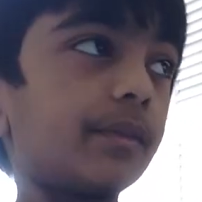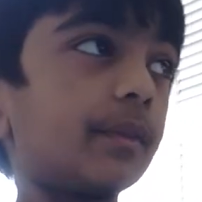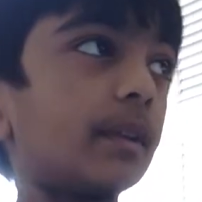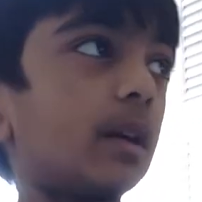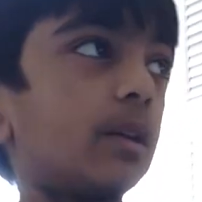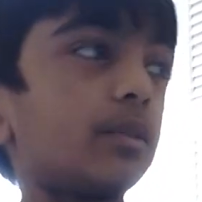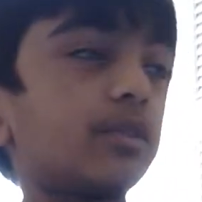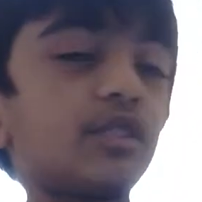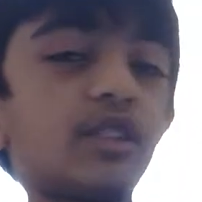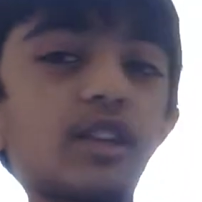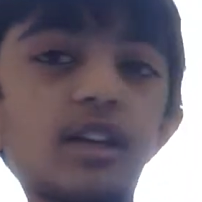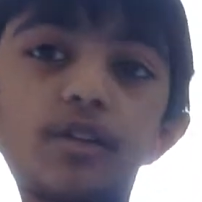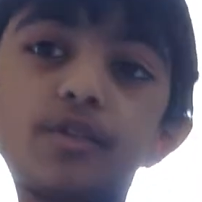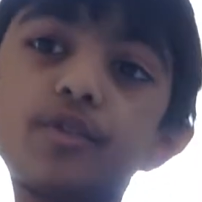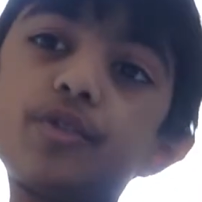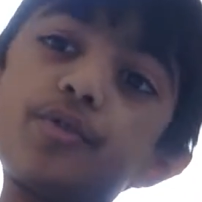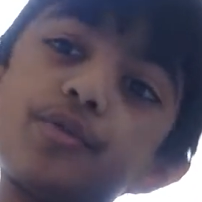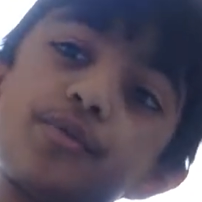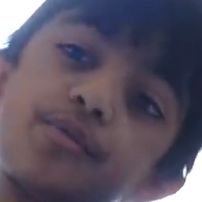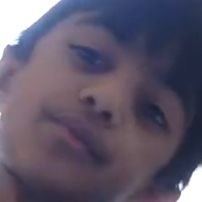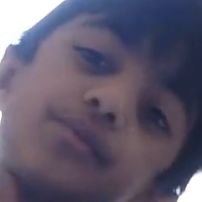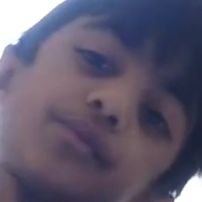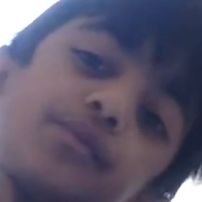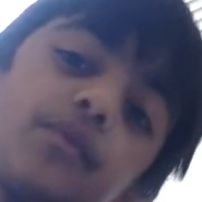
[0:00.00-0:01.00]
I'll tell
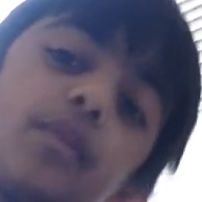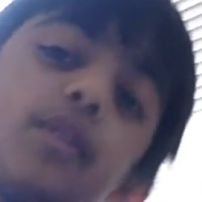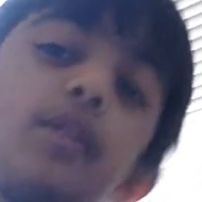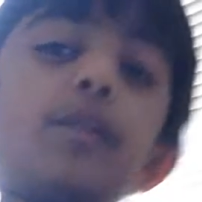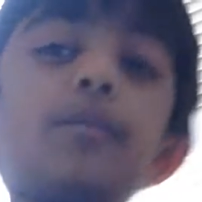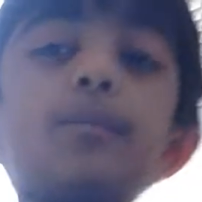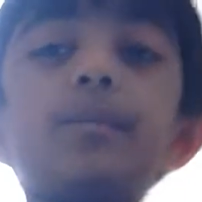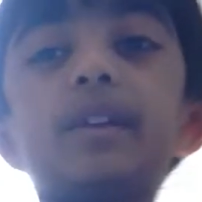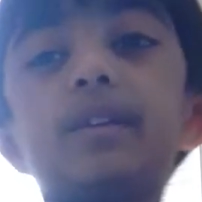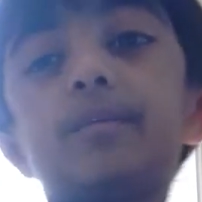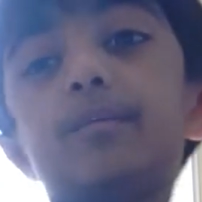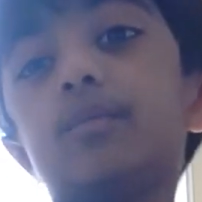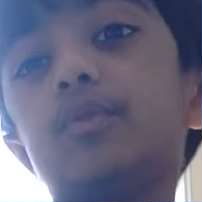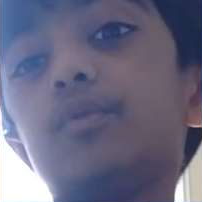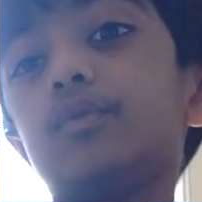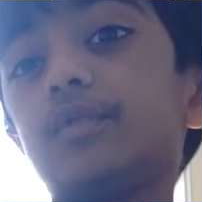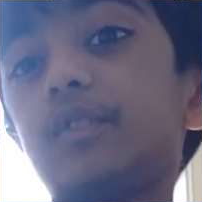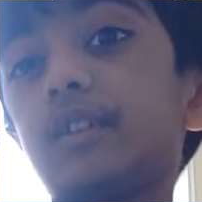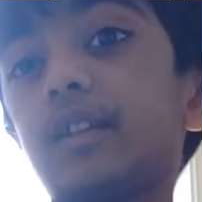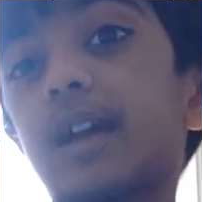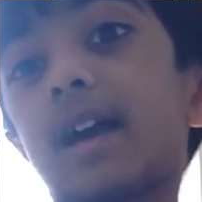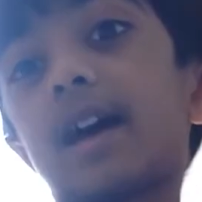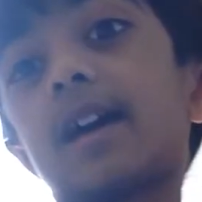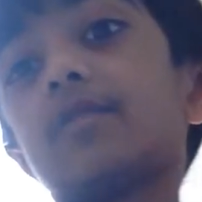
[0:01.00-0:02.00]
you how many
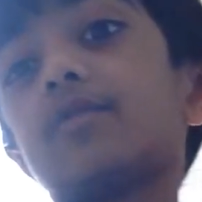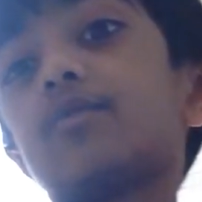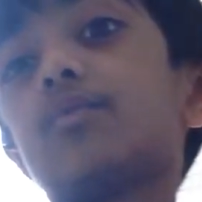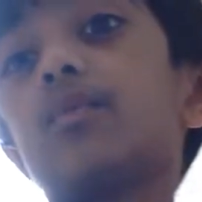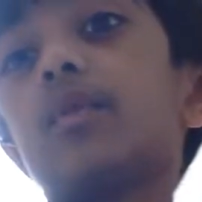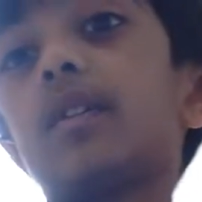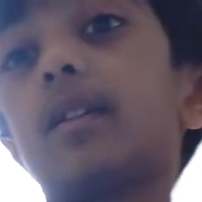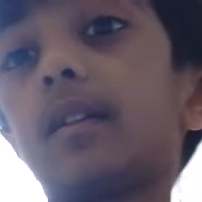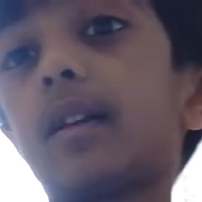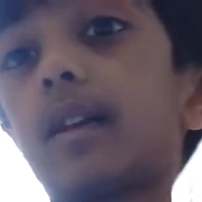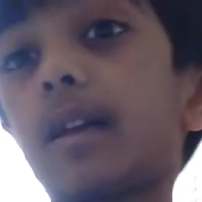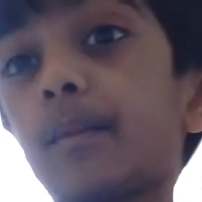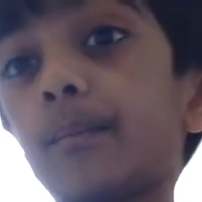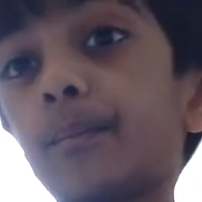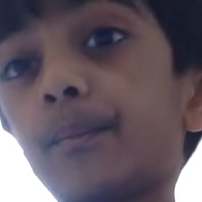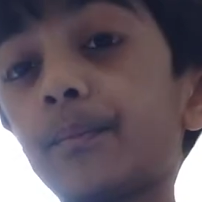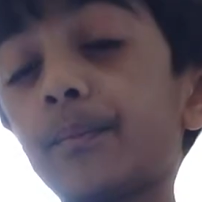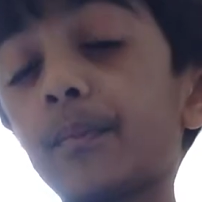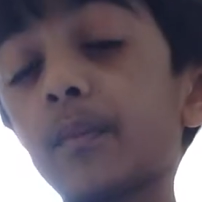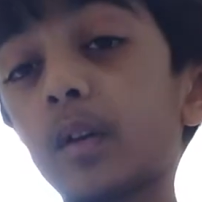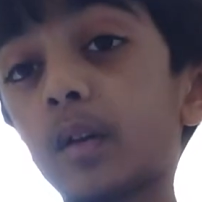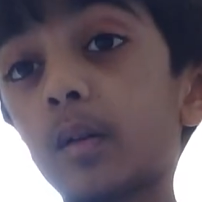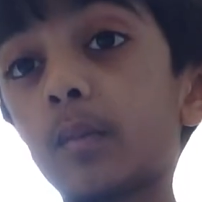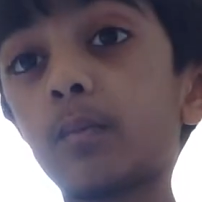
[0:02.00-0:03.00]
moons it has when I'm,
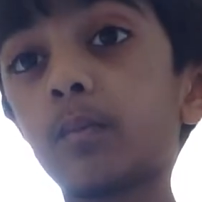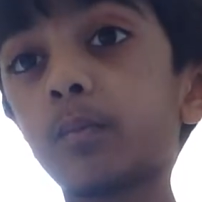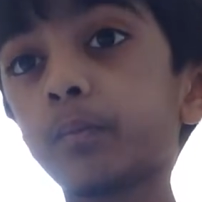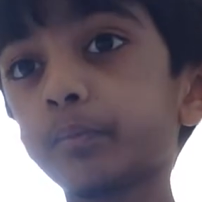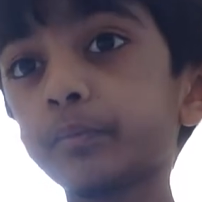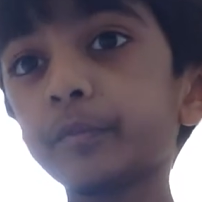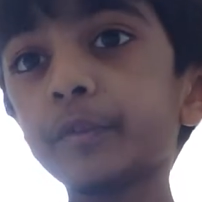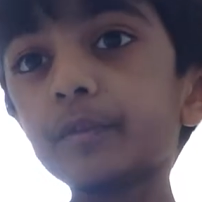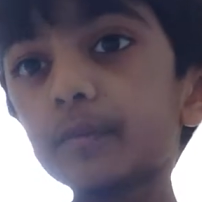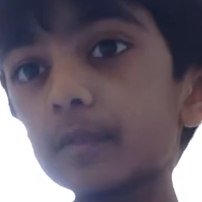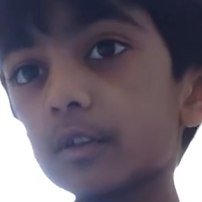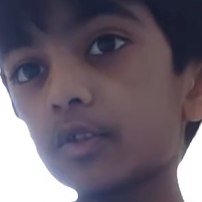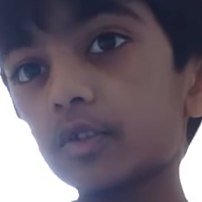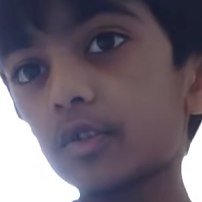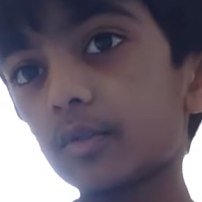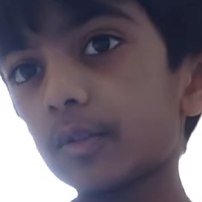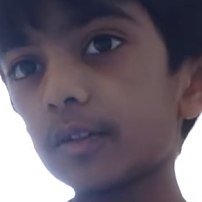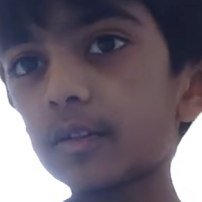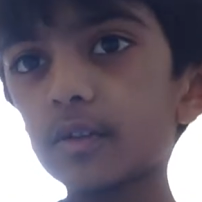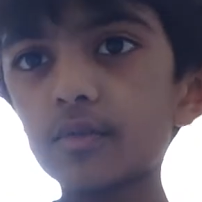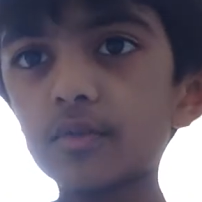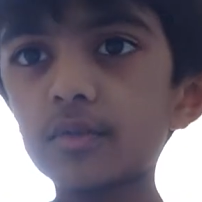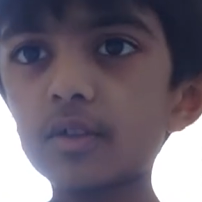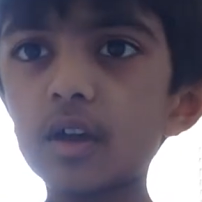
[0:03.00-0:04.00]
I'm
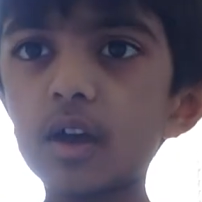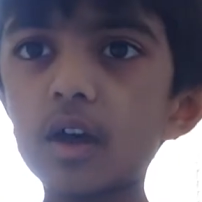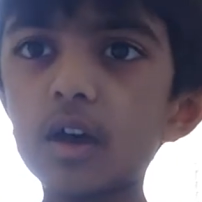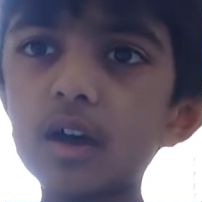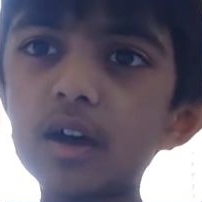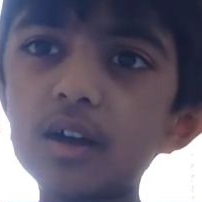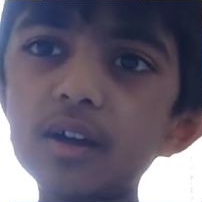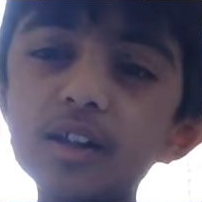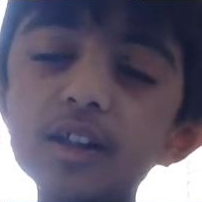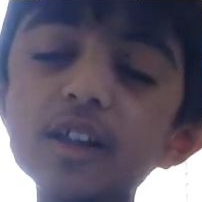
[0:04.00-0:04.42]
showing you the